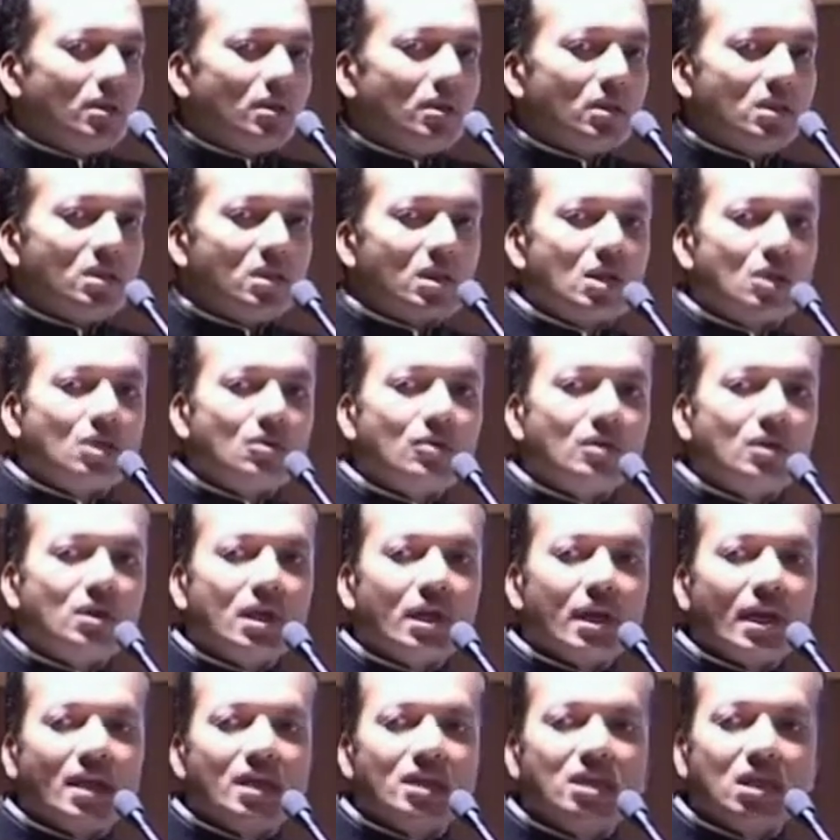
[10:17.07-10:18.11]
this
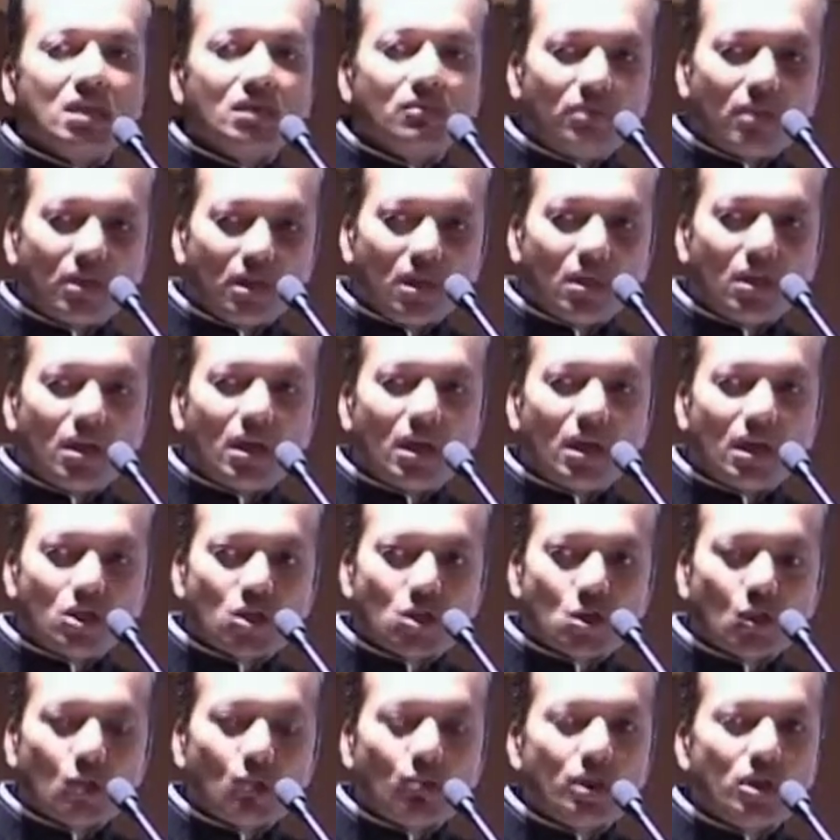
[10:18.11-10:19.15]
country has given
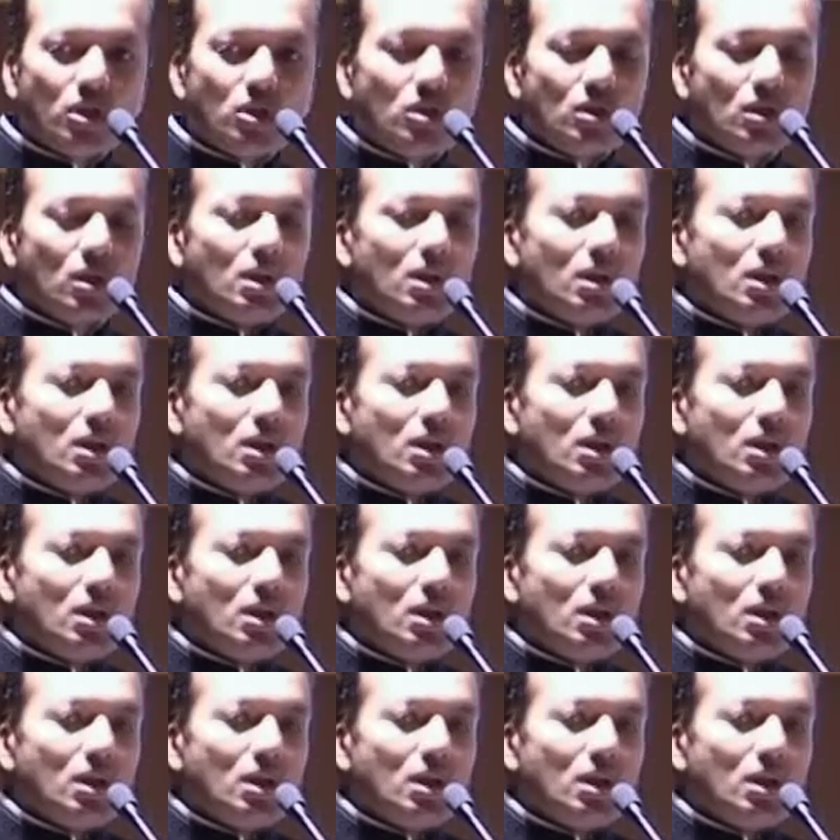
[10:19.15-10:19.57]
us so much.